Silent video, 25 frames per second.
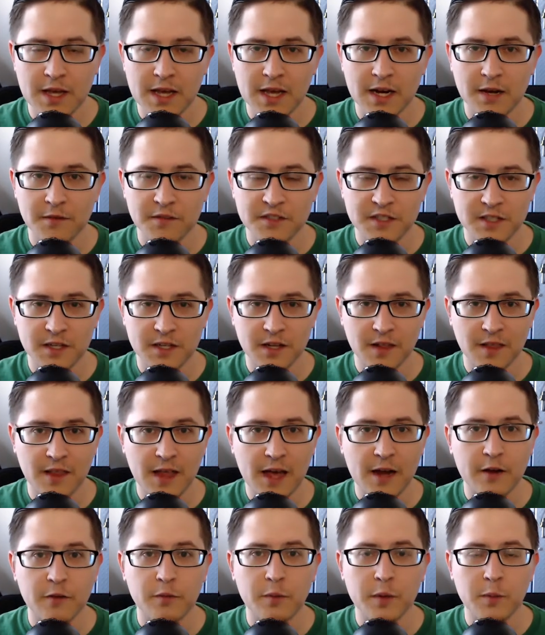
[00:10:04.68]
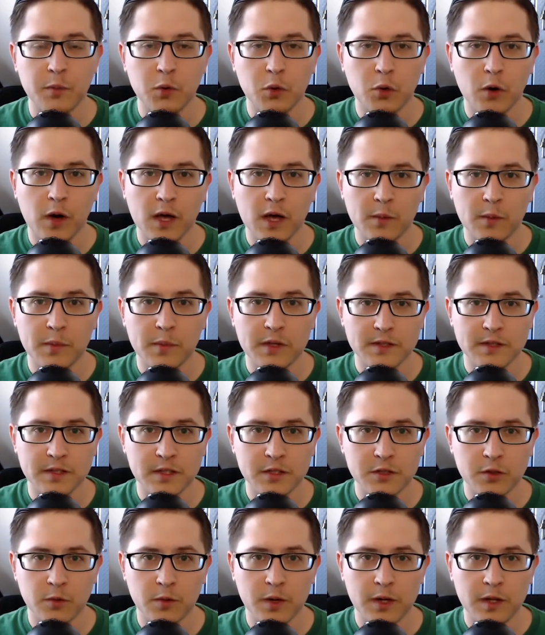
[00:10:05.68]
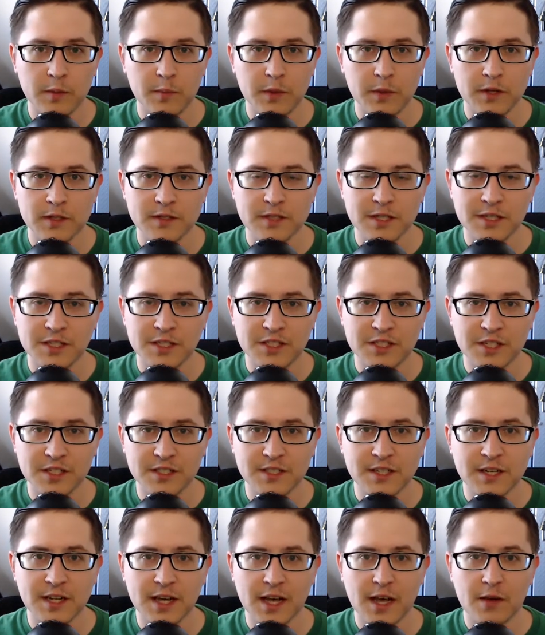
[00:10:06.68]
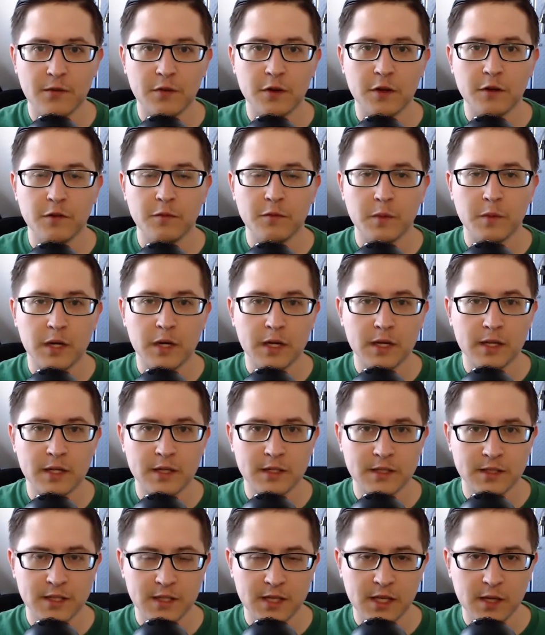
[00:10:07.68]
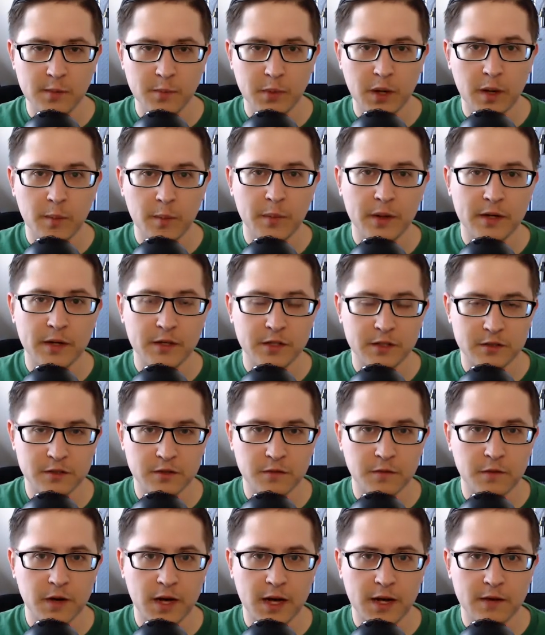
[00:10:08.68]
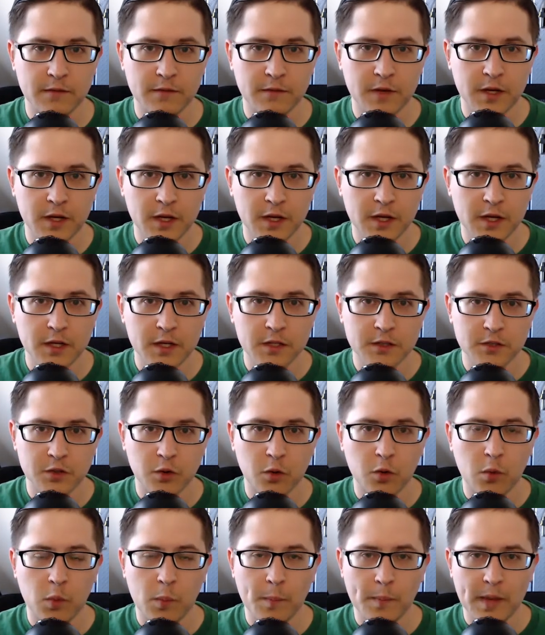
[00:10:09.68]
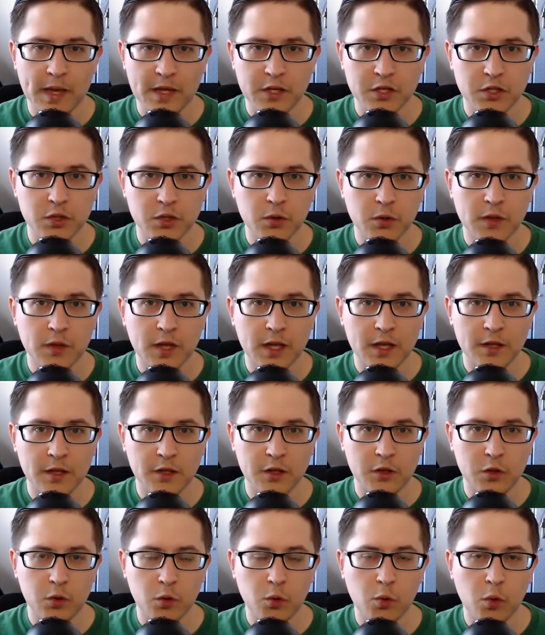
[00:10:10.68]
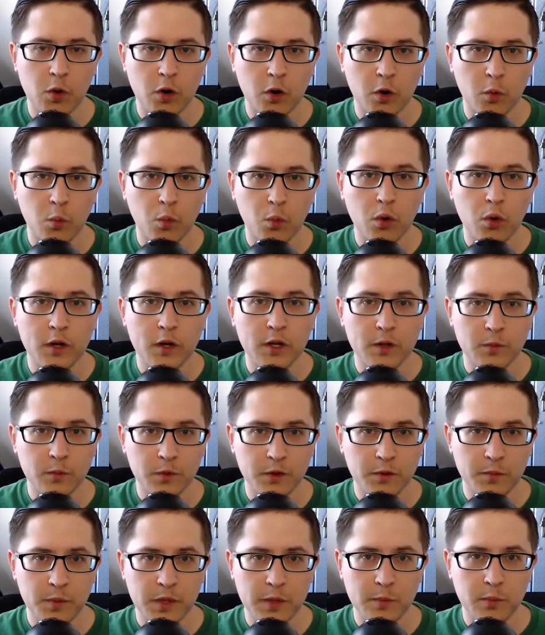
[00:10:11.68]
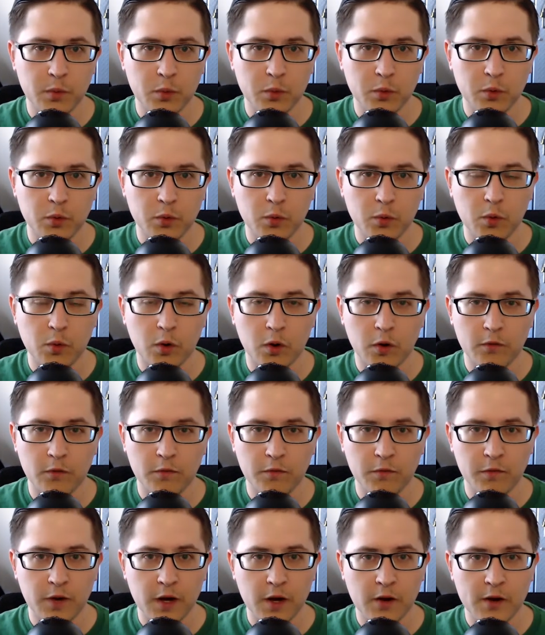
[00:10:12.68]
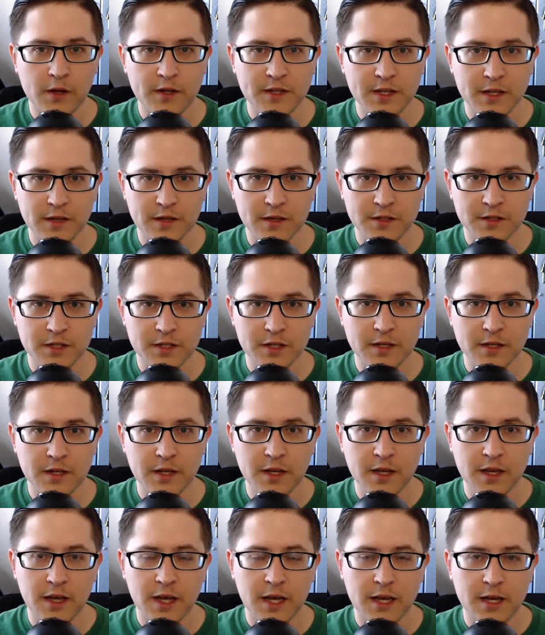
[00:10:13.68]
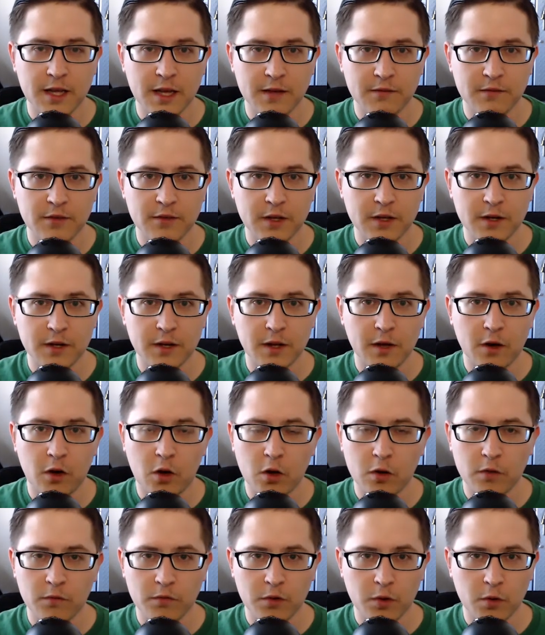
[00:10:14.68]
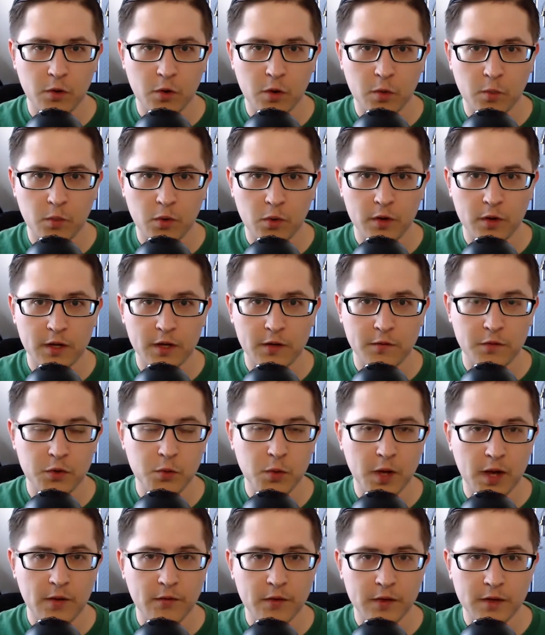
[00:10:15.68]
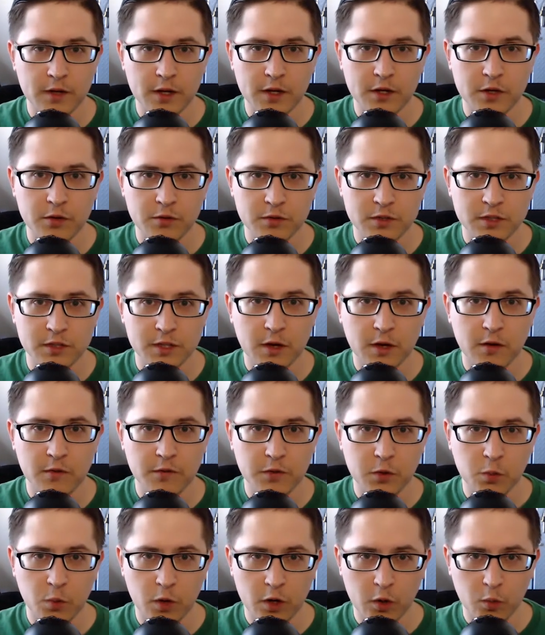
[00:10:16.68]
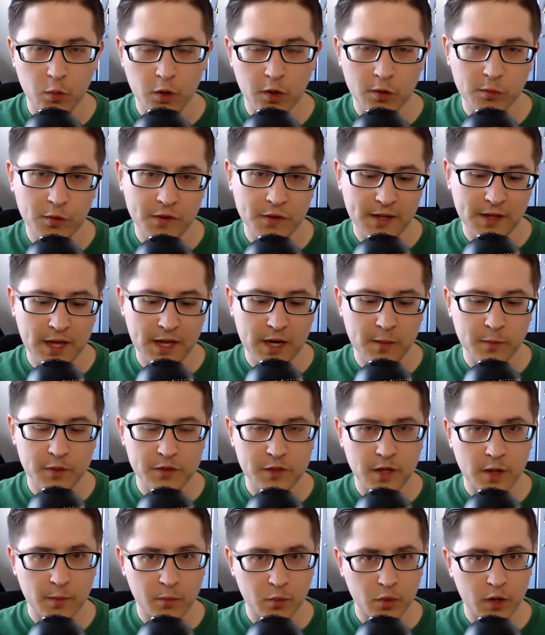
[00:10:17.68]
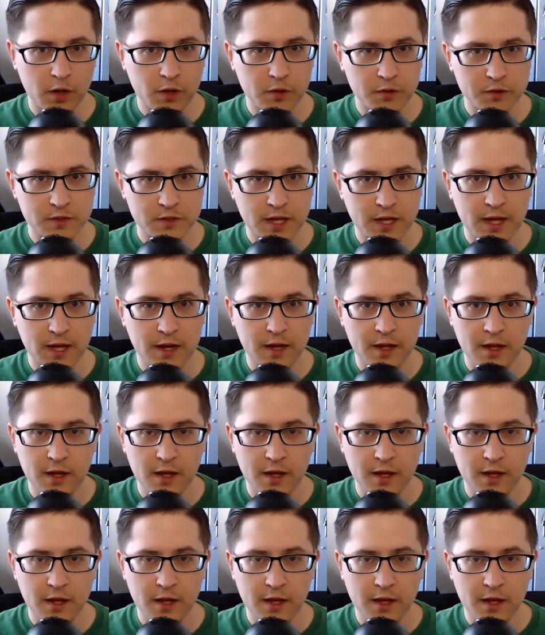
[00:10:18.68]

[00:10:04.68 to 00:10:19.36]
And I've seen a lot of people go out of business already because they just didn't have enough money to keep up and to survive. So make sure that you are working with people who are very diligent and have done all of their homework if you haven't done it yourself. You want to work with cannabis operators that